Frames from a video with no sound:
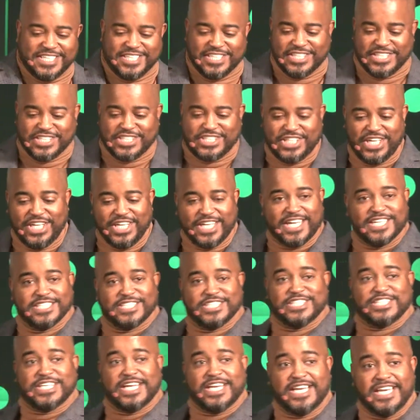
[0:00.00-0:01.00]
She gets
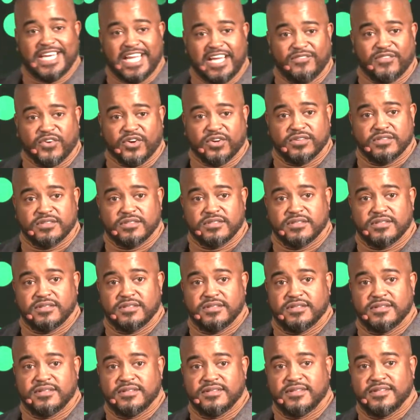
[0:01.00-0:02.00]
delivered
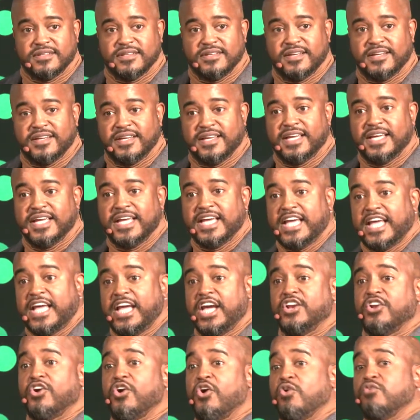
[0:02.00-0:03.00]

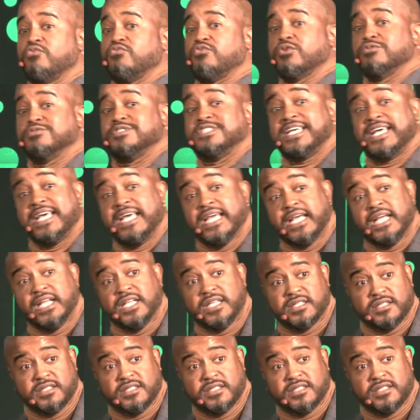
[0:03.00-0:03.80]
in her routine